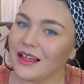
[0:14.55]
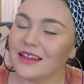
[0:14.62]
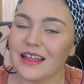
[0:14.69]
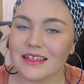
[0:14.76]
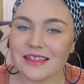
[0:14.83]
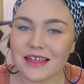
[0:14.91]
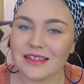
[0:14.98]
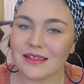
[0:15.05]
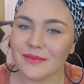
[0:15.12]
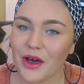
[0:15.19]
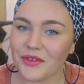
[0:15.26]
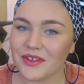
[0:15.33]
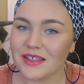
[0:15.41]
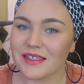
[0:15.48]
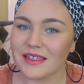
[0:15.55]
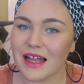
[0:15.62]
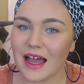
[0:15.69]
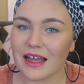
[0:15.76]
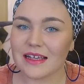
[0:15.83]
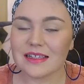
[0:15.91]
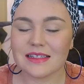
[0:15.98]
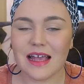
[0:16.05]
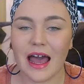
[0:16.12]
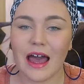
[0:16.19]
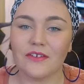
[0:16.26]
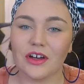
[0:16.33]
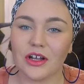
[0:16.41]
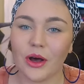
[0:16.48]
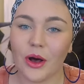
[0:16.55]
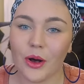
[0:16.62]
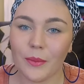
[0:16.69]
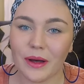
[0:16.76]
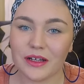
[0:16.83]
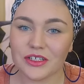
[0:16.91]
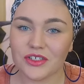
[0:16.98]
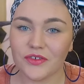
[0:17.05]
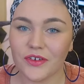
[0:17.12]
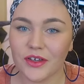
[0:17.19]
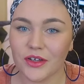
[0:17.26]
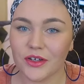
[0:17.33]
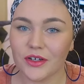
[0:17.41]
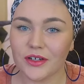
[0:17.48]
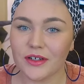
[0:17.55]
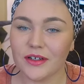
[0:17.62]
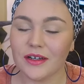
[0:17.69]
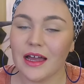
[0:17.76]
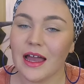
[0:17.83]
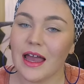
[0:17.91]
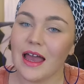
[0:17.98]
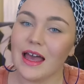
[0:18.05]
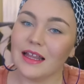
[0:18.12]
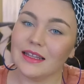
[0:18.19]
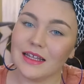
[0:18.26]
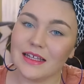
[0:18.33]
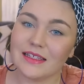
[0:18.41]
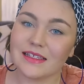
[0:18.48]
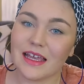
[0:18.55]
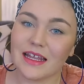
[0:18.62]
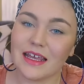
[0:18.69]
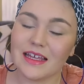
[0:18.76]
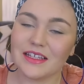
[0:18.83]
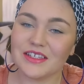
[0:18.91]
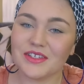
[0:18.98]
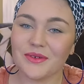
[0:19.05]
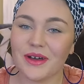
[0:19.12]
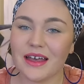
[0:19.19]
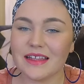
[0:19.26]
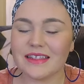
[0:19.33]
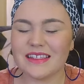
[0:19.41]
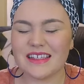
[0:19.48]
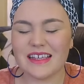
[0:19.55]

let's get some healthy snacks. I've got a whole bunch for you. Let's get into it.